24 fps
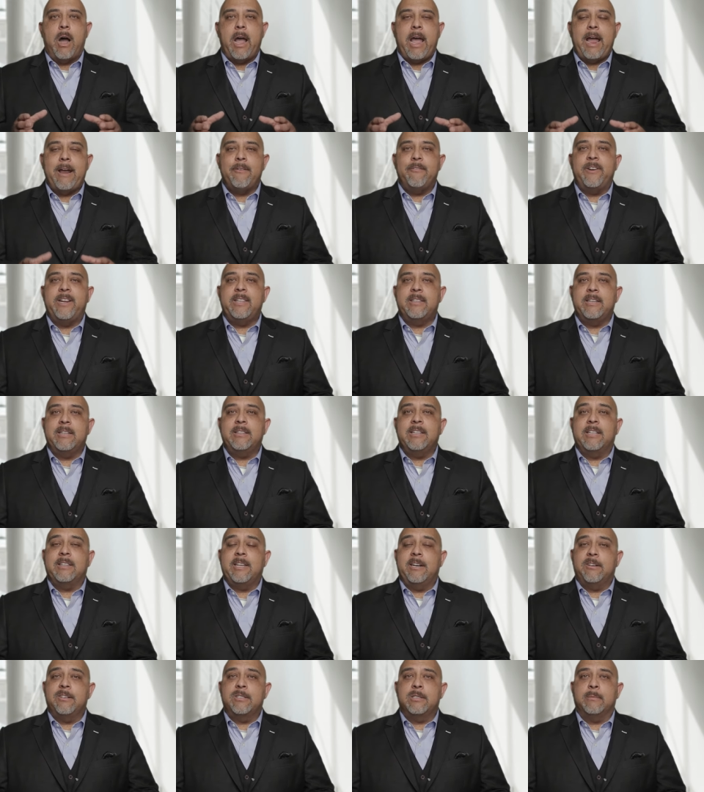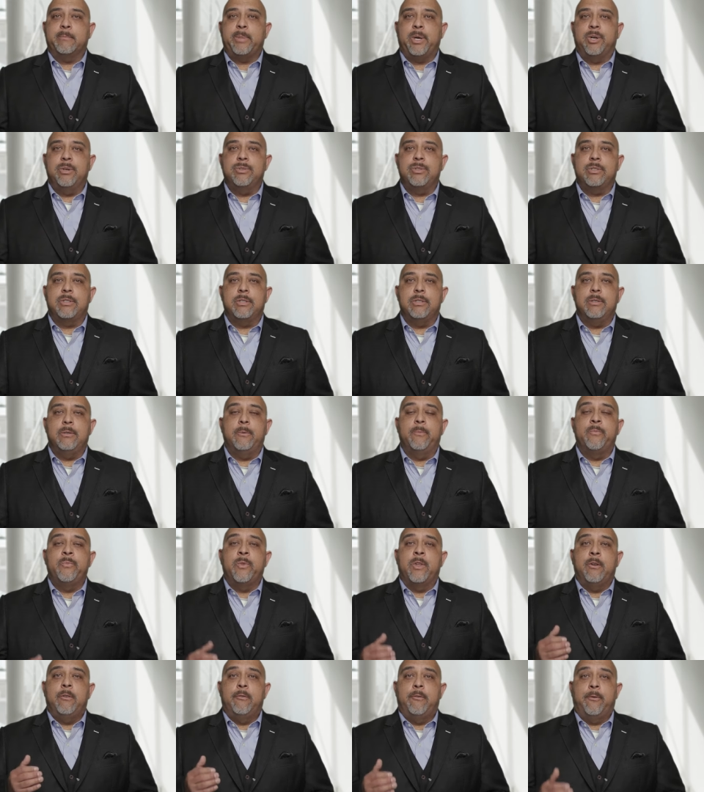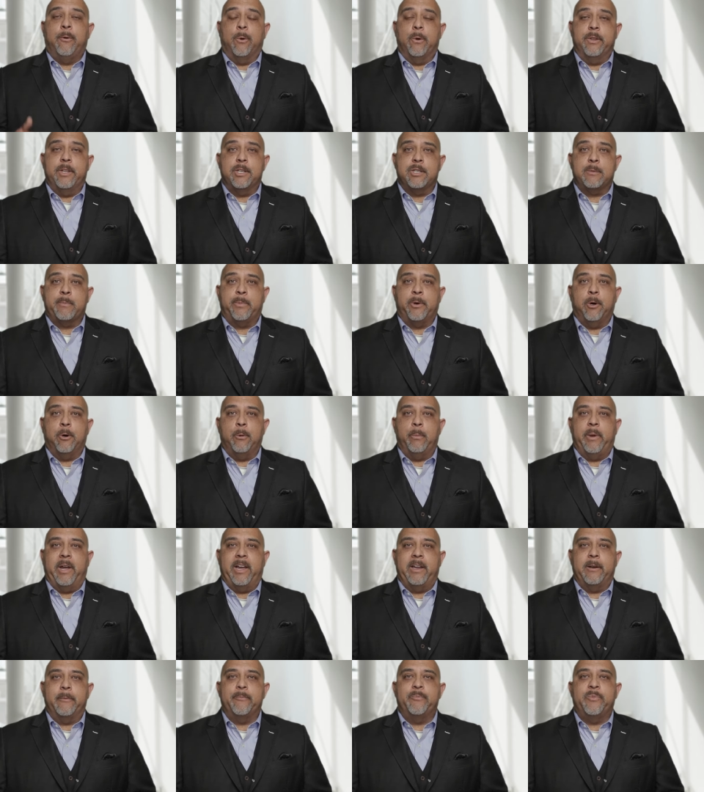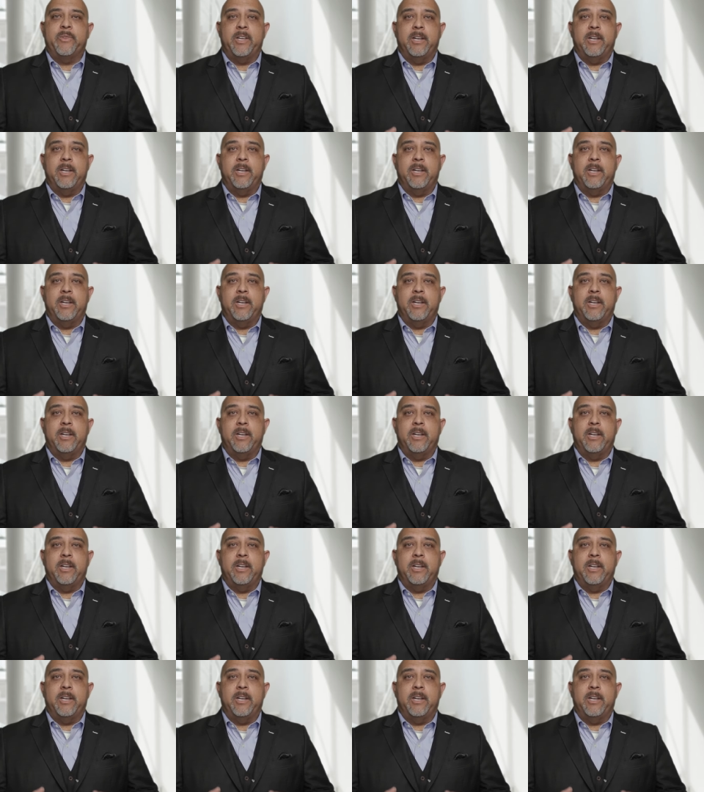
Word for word: everything that they're supposed to for this probate.